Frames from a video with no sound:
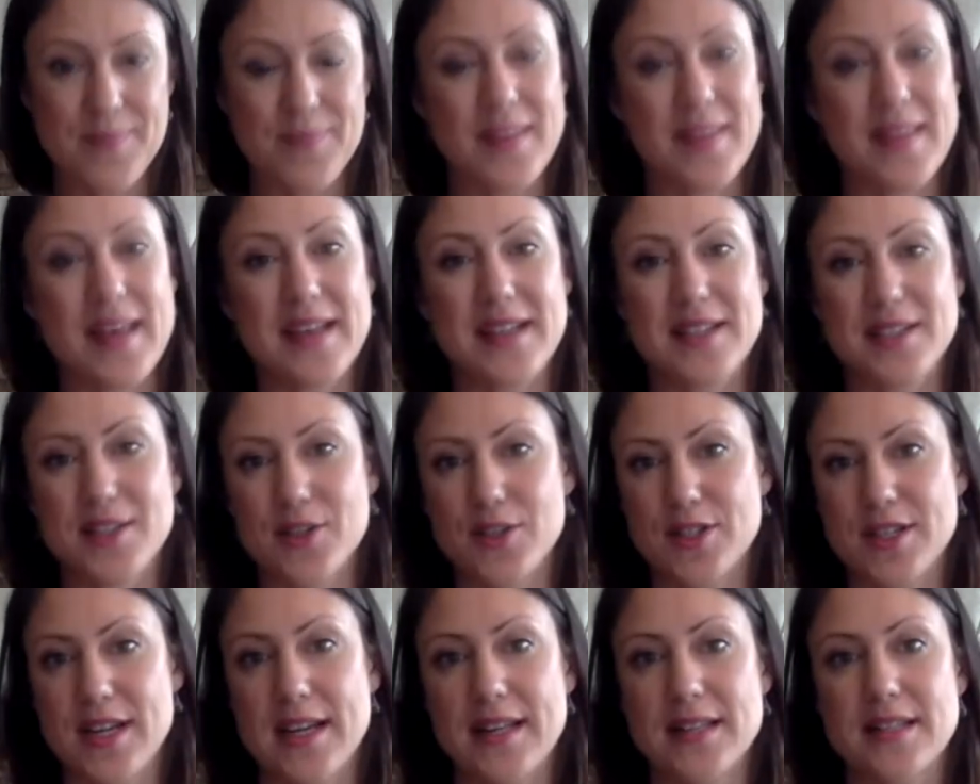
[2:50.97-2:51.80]
and that's your
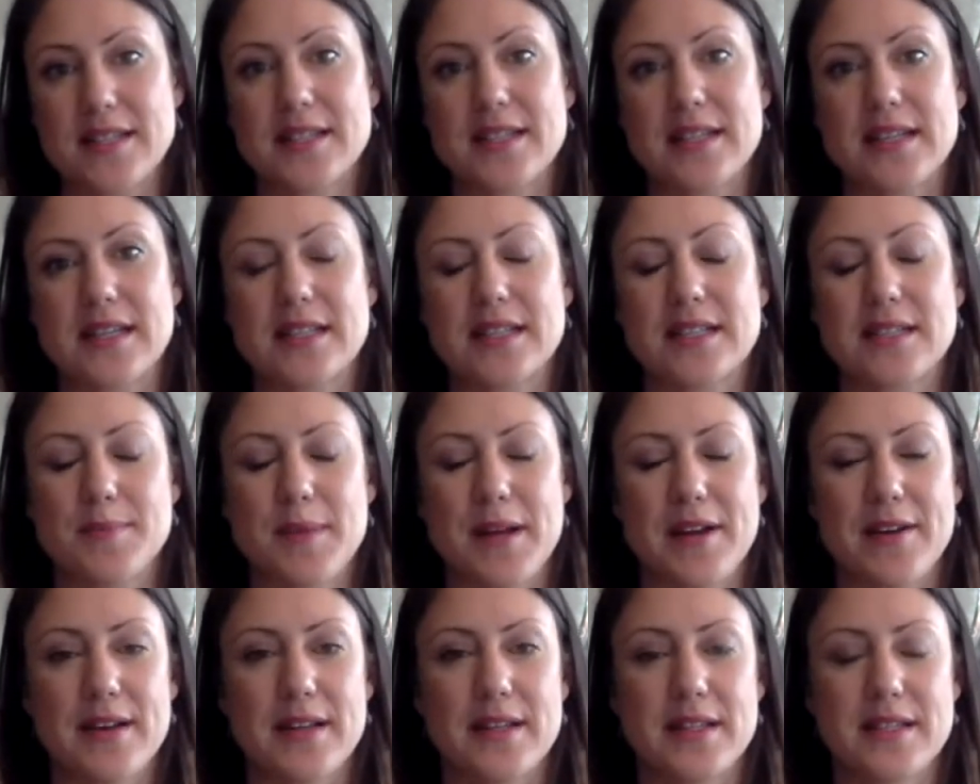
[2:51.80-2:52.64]
chance to
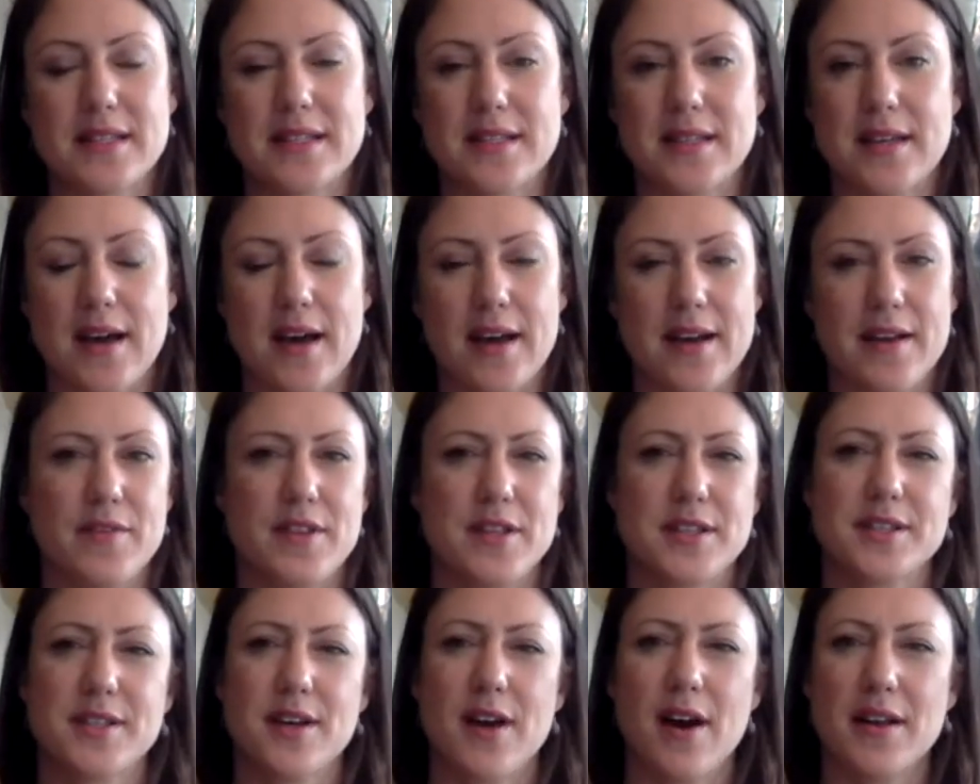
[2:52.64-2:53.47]
experience kind of
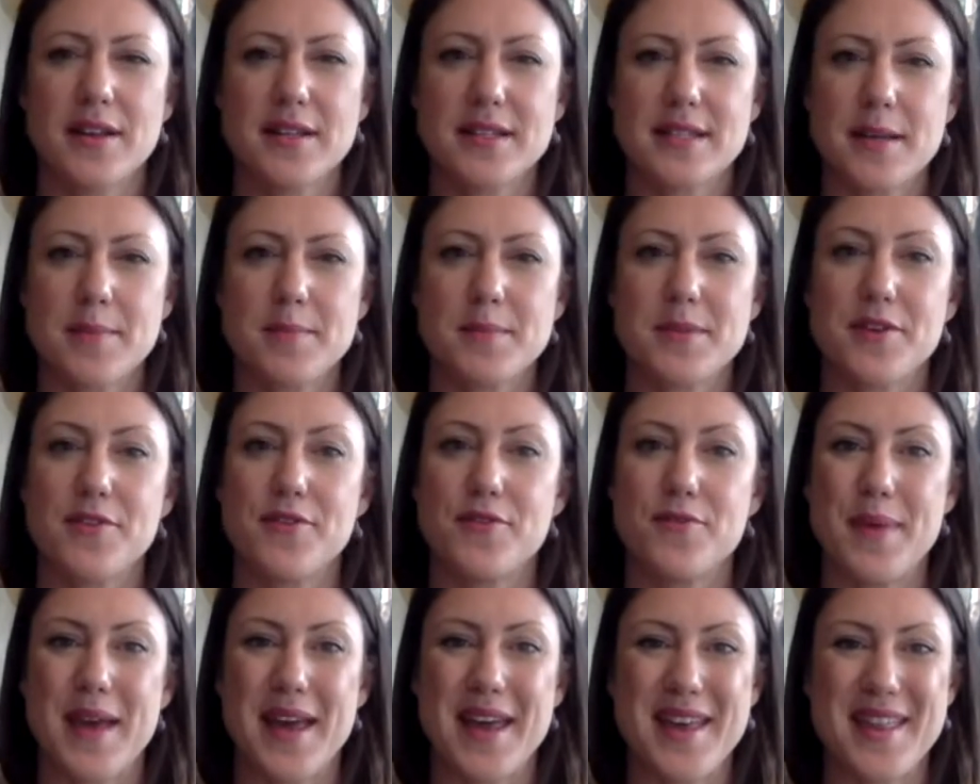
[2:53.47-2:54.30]
this concept
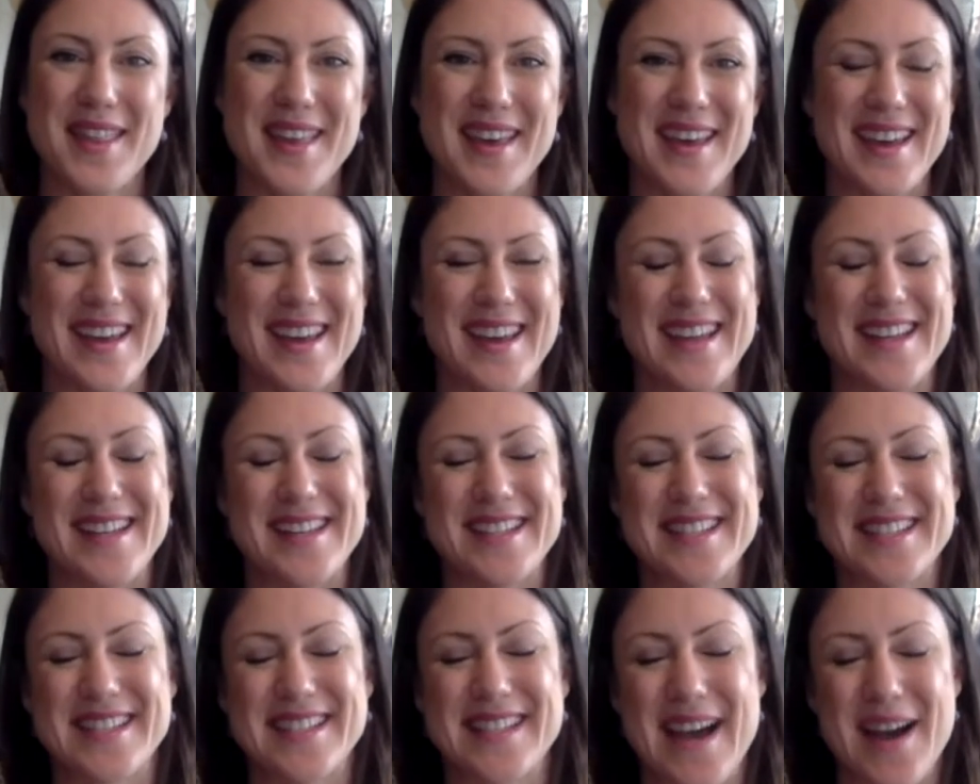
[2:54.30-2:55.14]
of bathing in
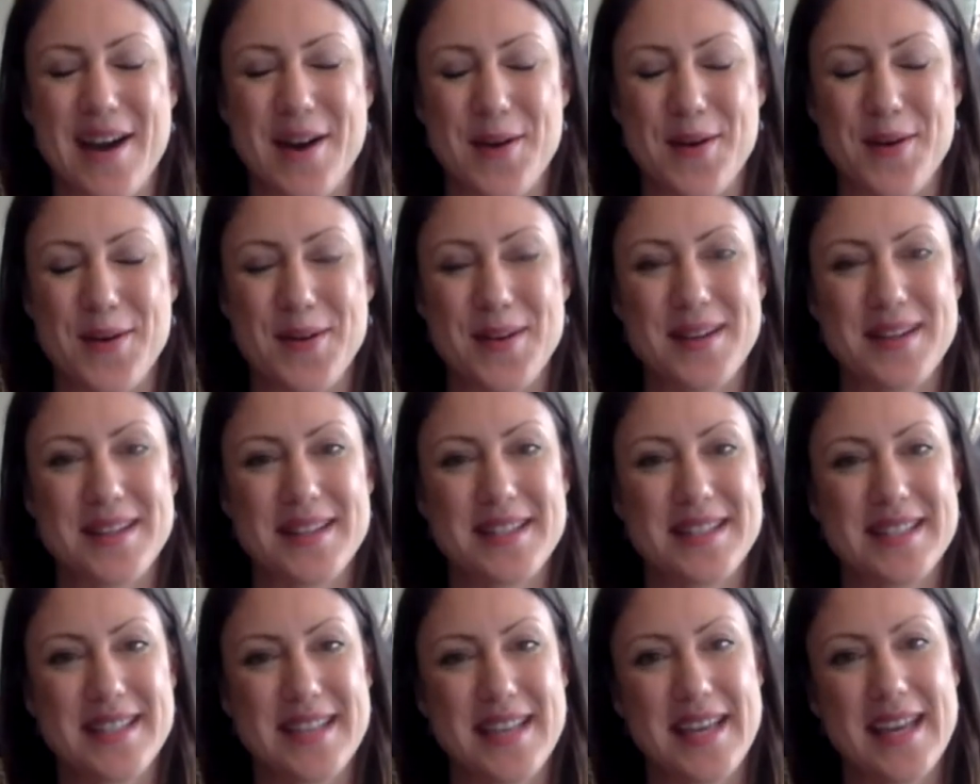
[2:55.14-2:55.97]
sound,
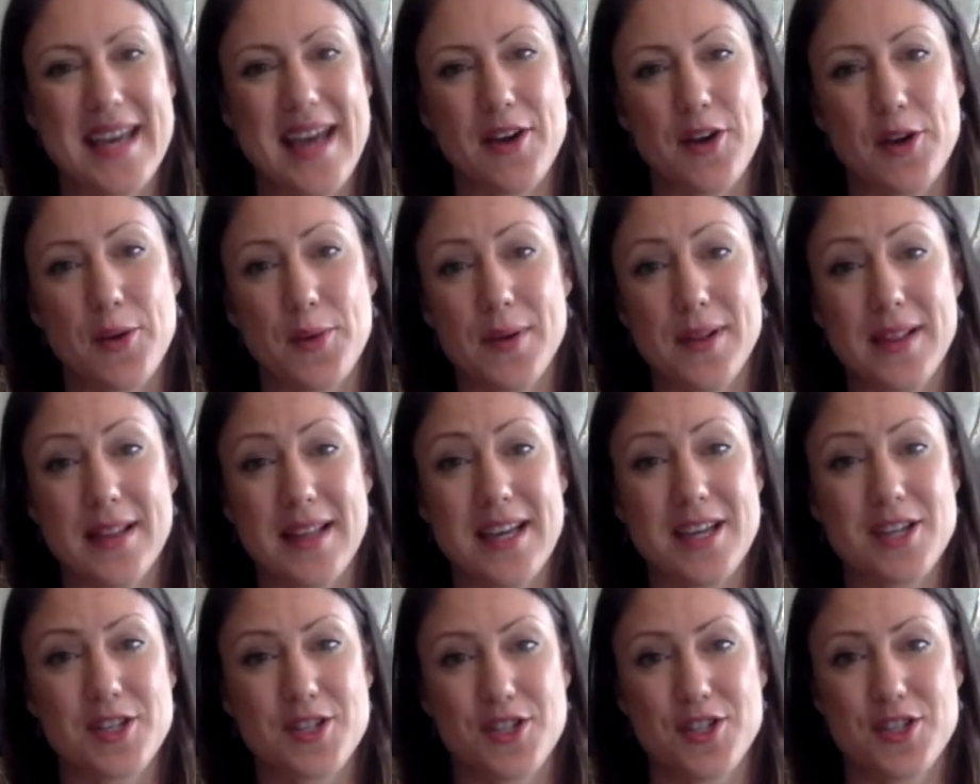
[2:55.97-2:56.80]
seeing how your
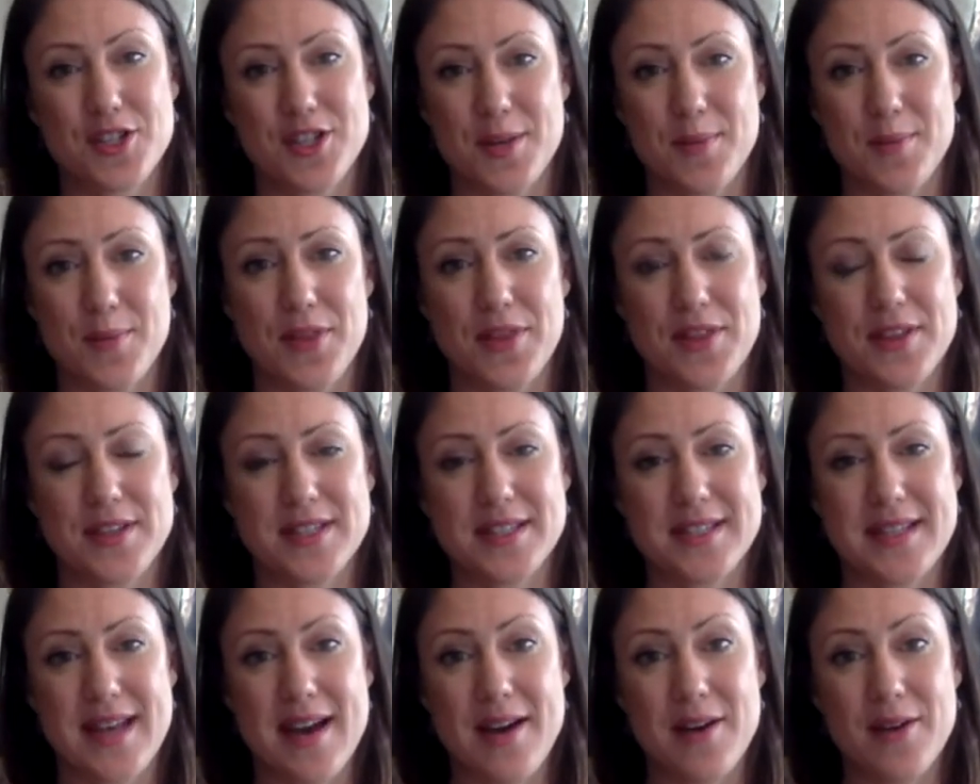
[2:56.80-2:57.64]
relationship with the
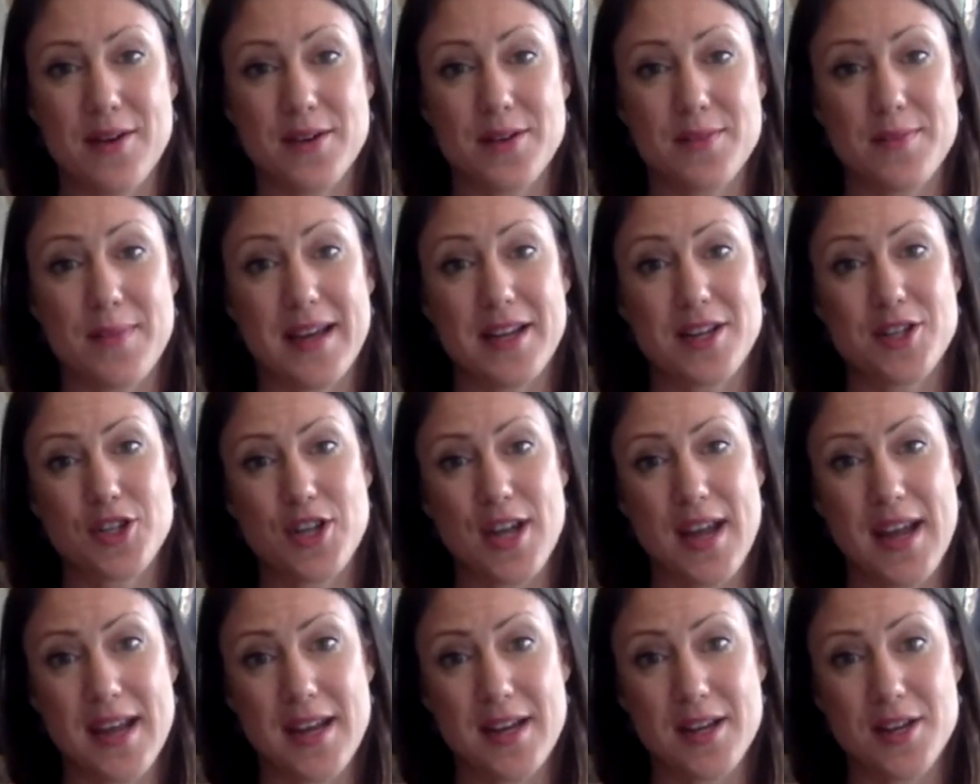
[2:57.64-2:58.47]
sound might
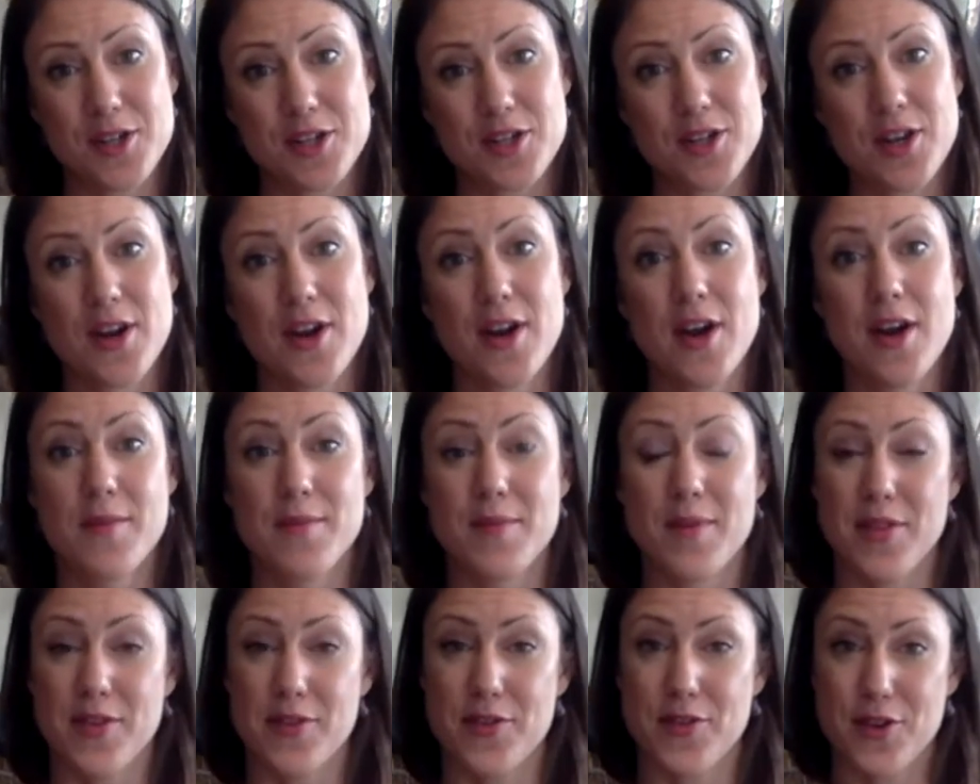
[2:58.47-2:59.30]
change
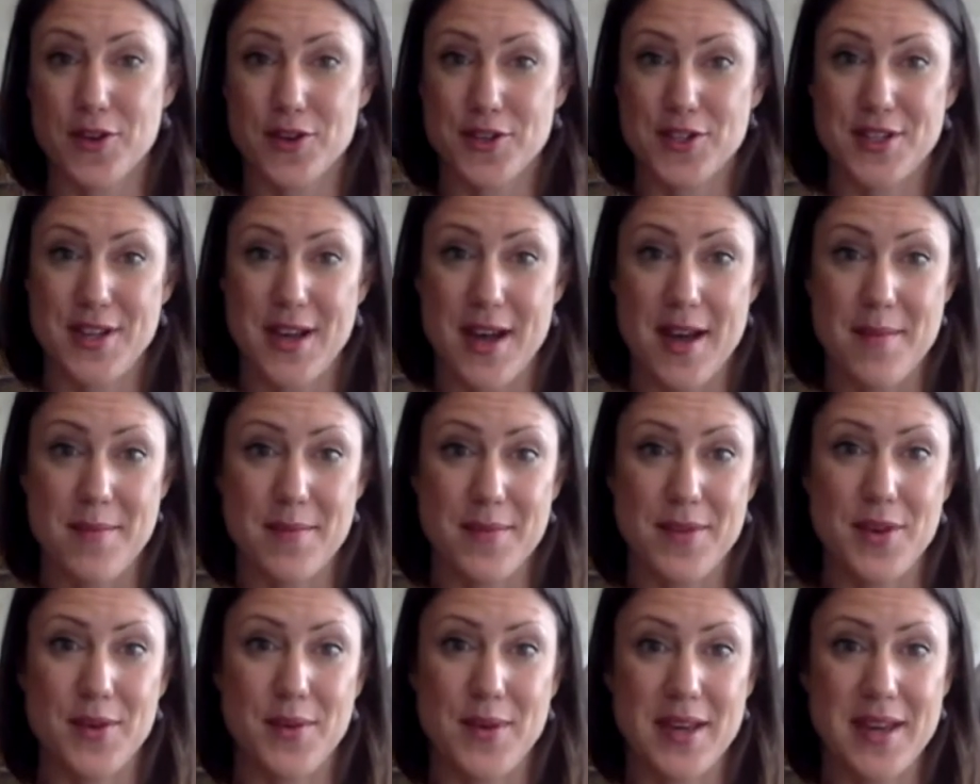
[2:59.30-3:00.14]
from the first
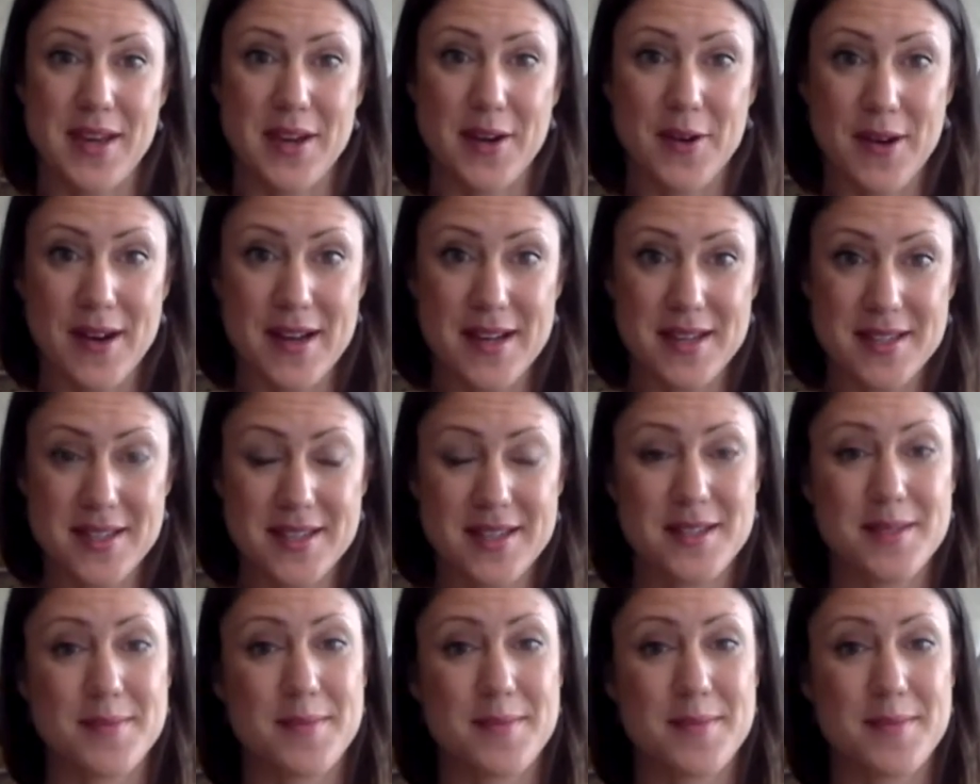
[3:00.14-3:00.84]
time you hear it,